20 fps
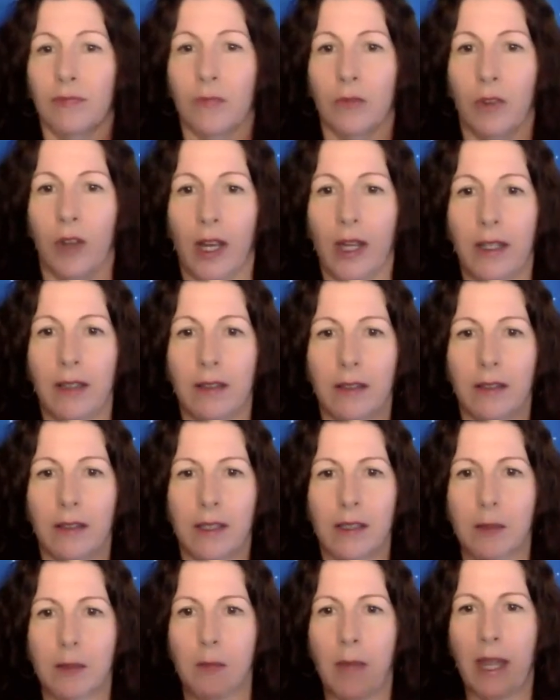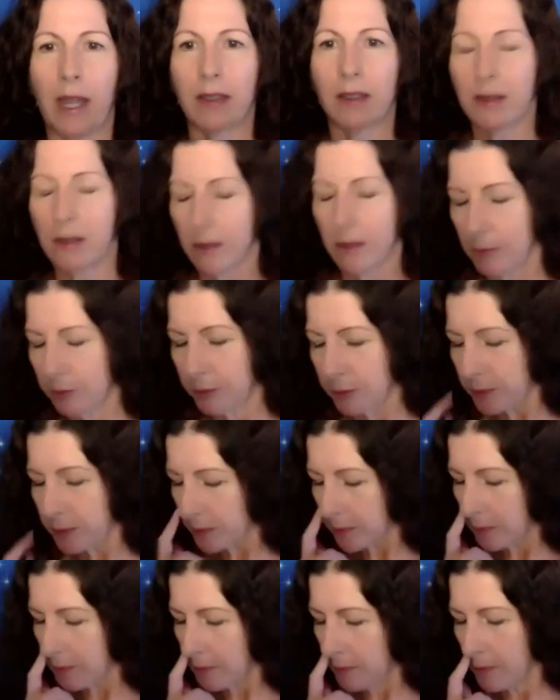Right? These are magnets.
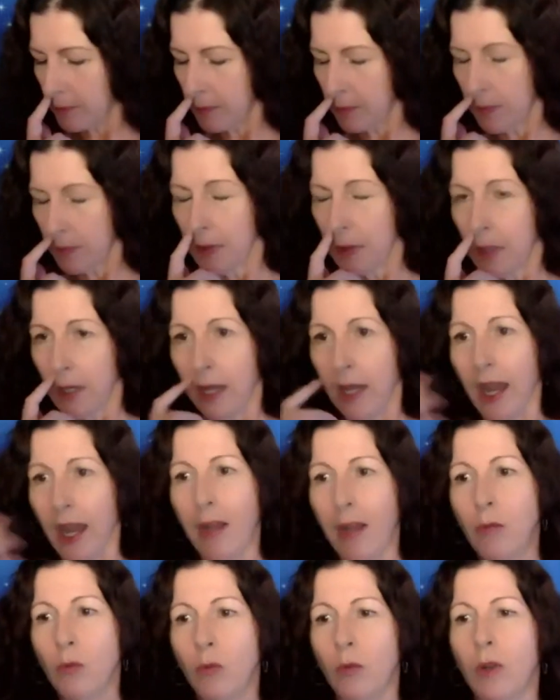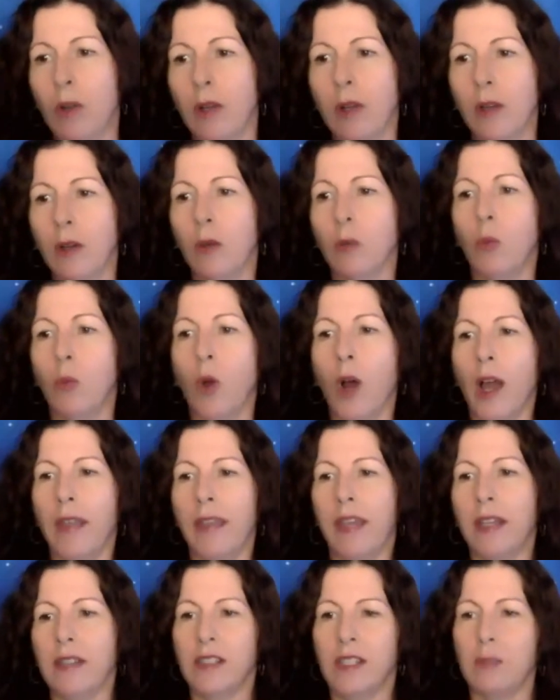And why
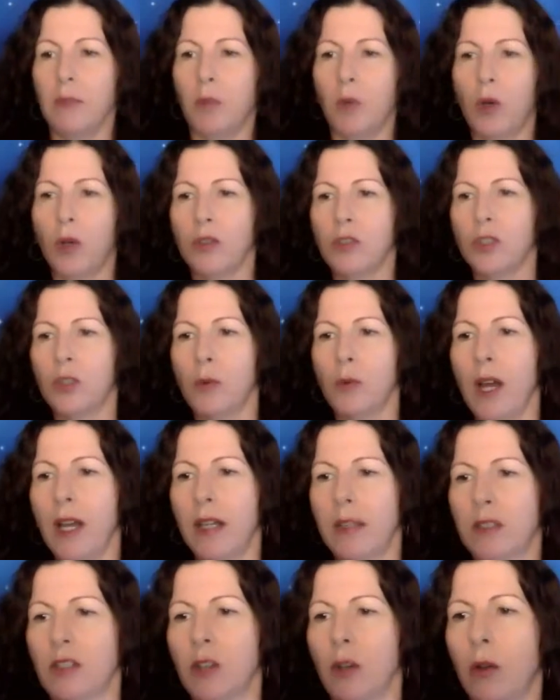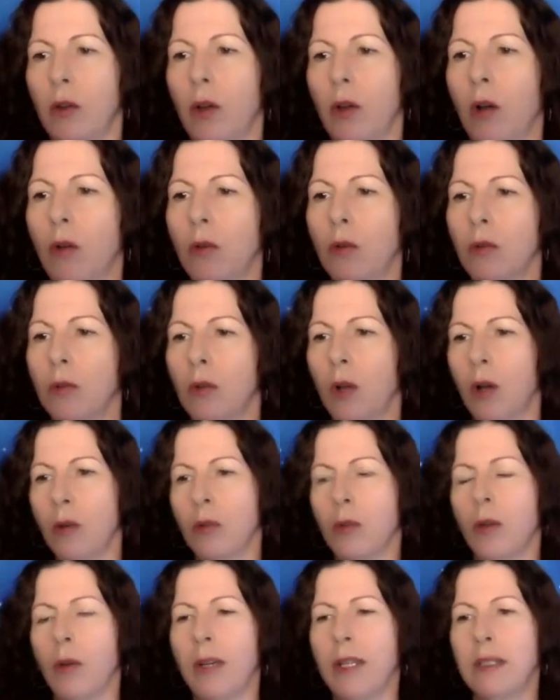that's important to us. So I'll
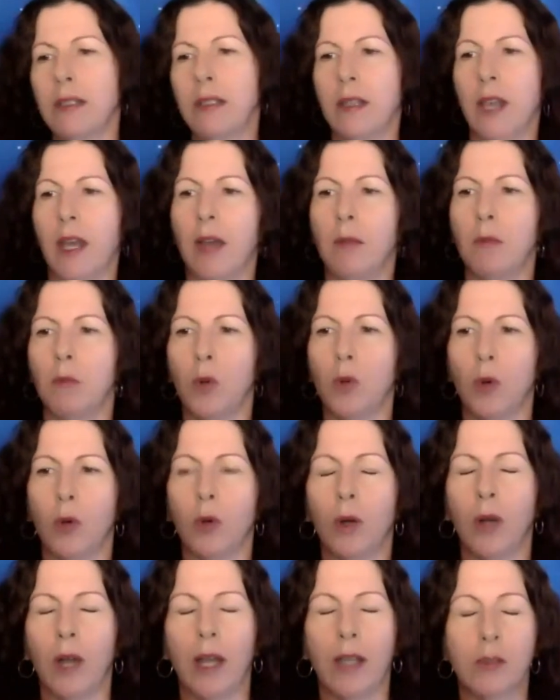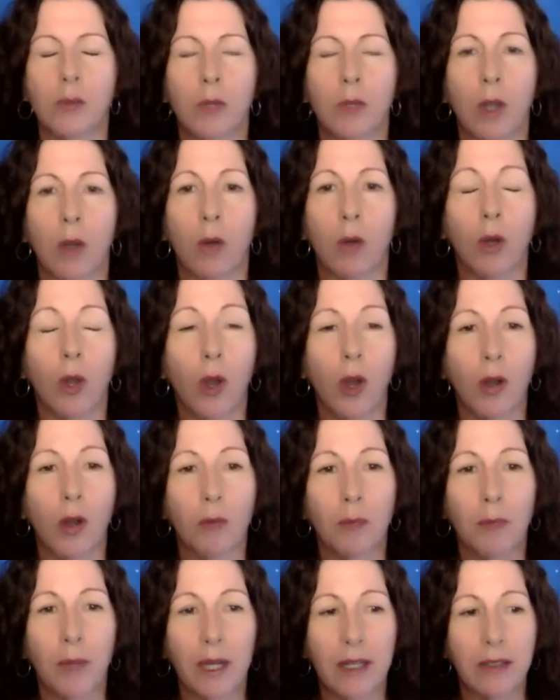go into that more as we go
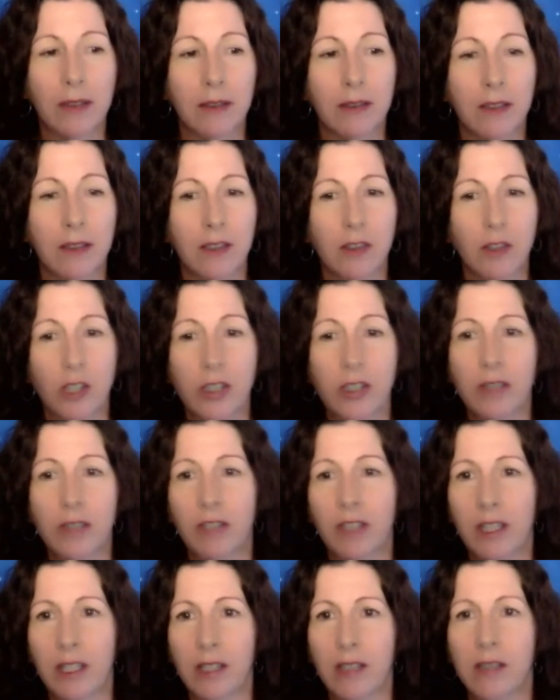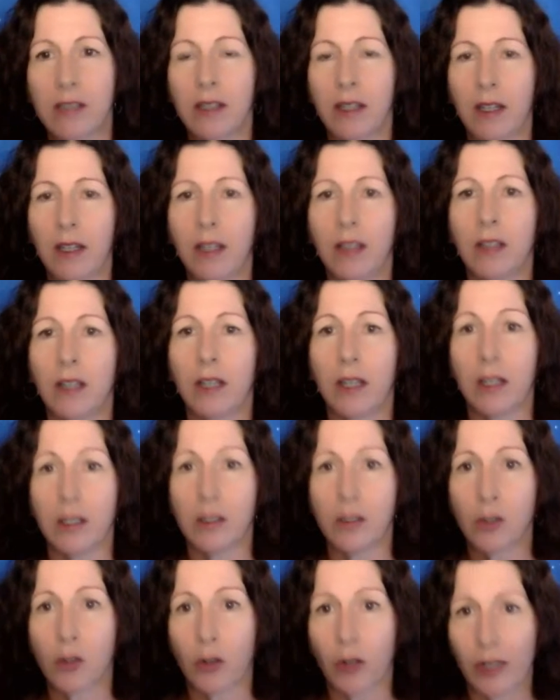along, but the gist of it
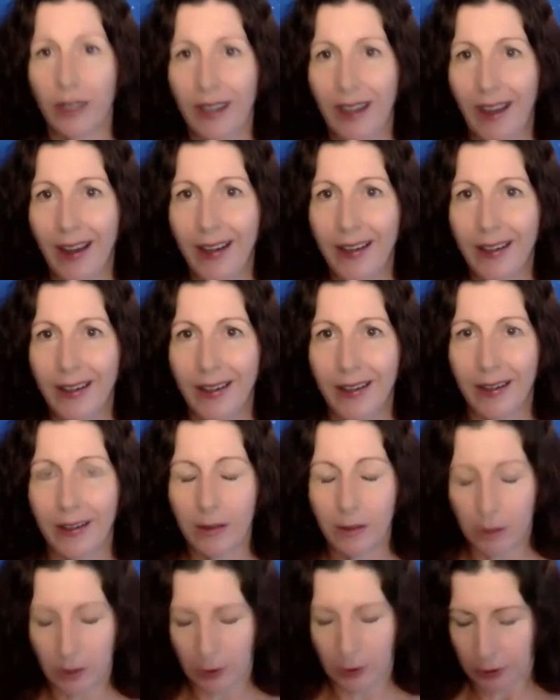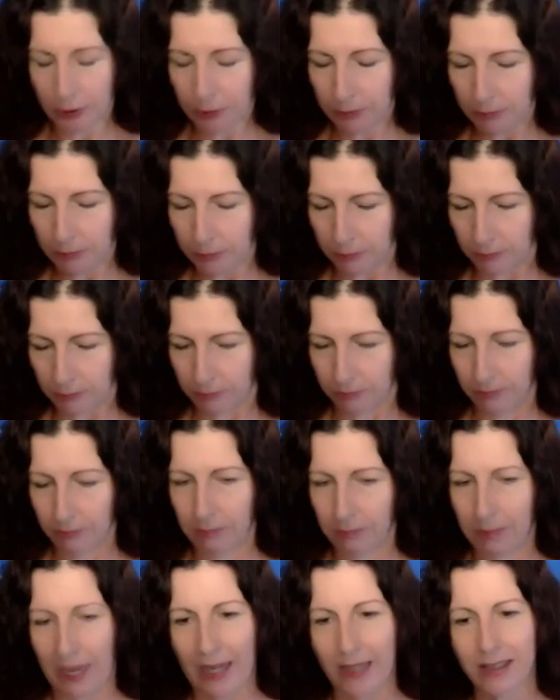is creating
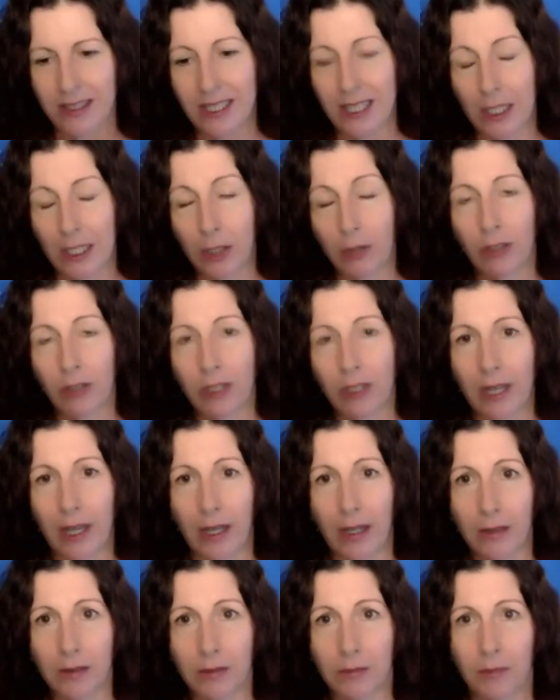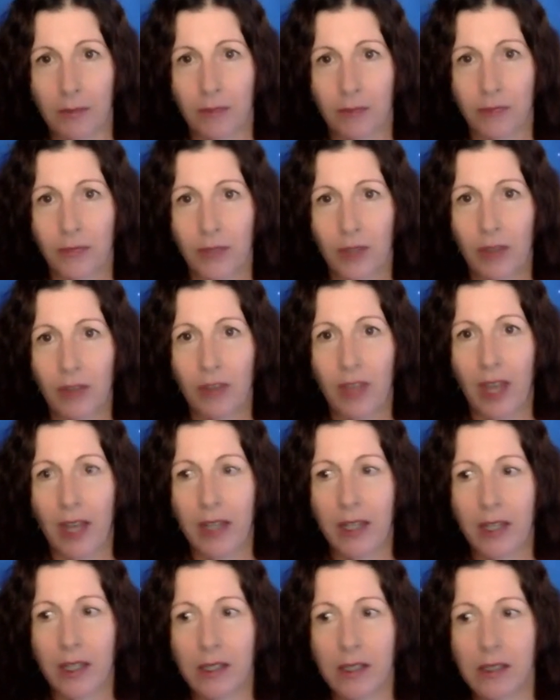bacteria that
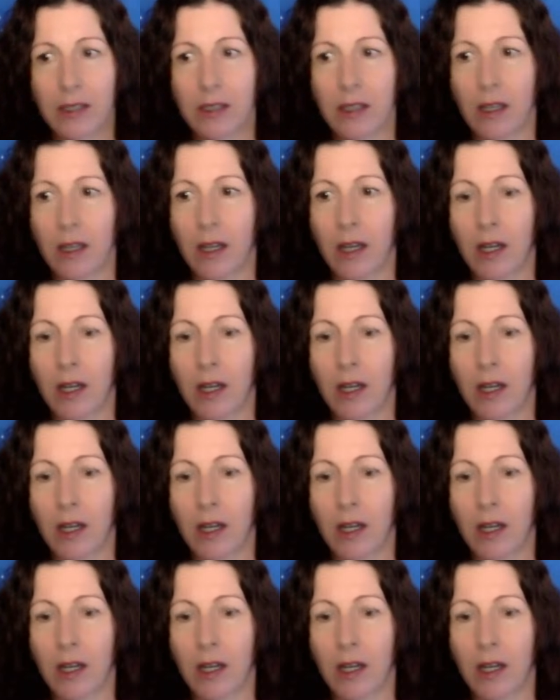is